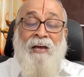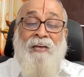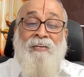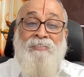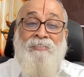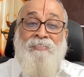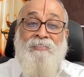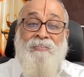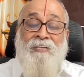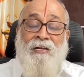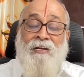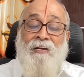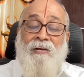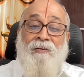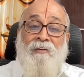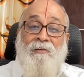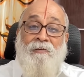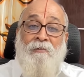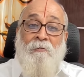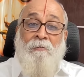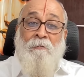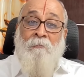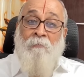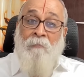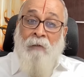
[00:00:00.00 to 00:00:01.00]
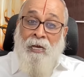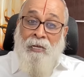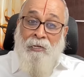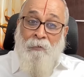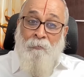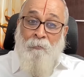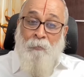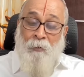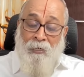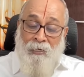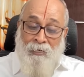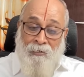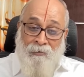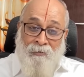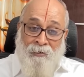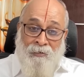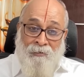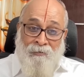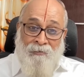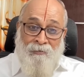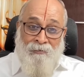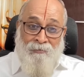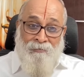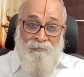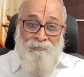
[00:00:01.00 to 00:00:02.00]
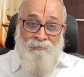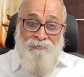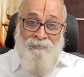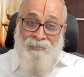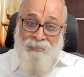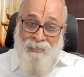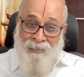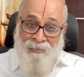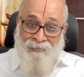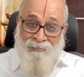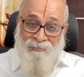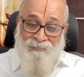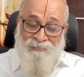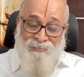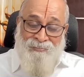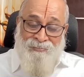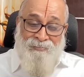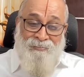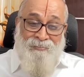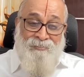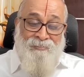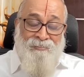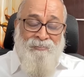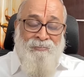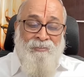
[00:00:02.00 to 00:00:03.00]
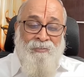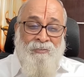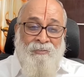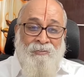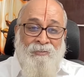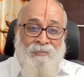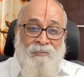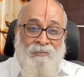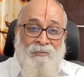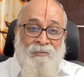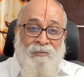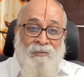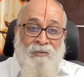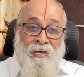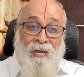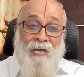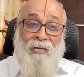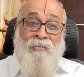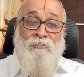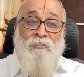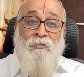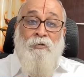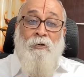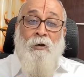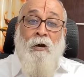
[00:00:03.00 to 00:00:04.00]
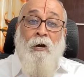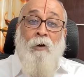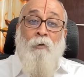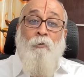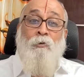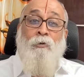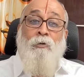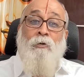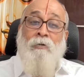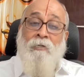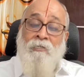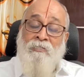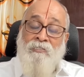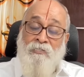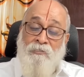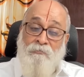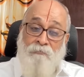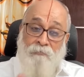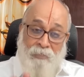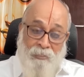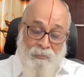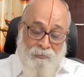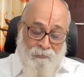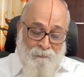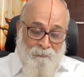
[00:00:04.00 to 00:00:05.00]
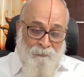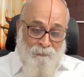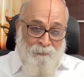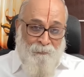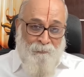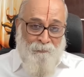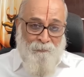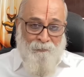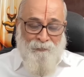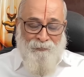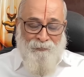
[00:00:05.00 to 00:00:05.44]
I start manipulating things as to how to achieve it.